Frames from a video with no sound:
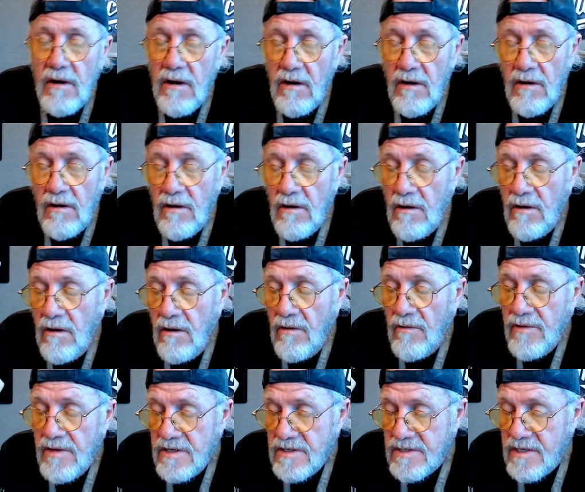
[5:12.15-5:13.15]
all
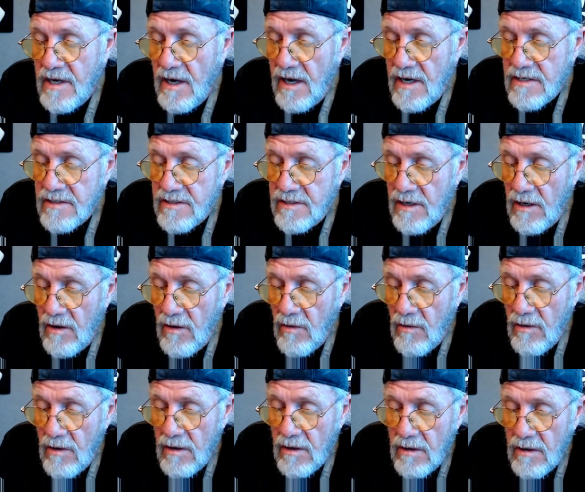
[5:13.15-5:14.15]
these guys
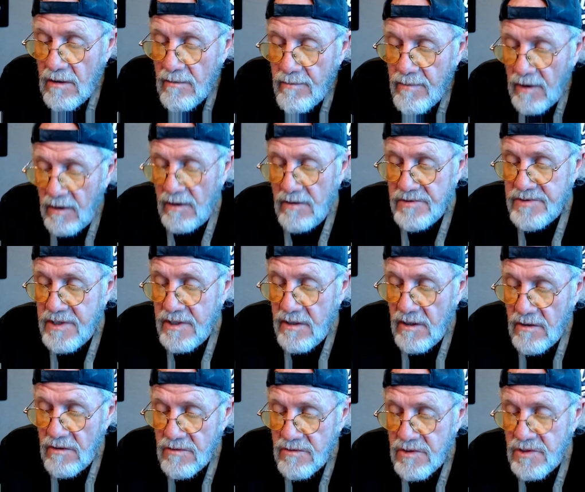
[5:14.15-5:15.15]
know. Pelosi
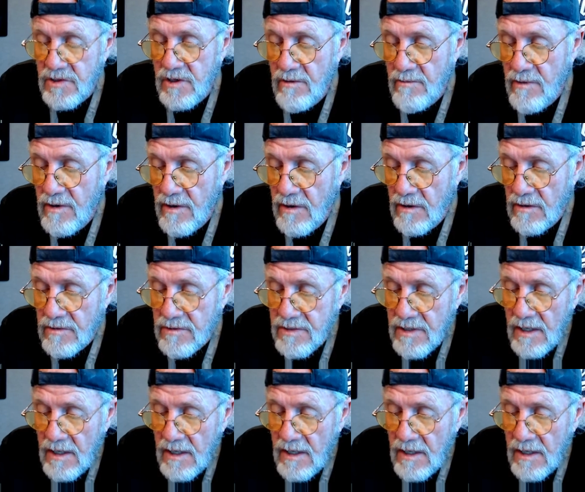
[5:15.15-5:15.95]
knows, Schumer knows.